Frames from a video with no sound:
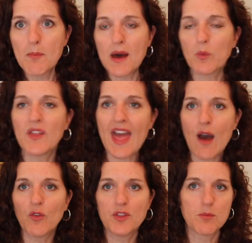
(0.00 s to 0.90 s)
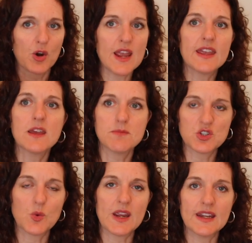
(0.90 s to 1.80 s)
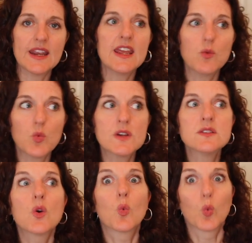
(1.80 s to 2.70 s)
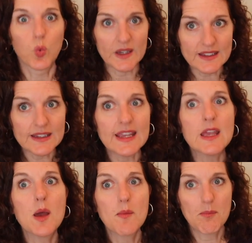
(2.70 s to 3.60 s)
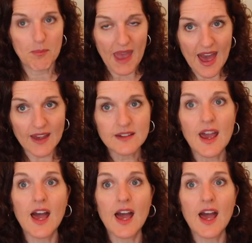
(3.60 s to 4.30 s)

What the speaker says: but without the break in between. It was really bad.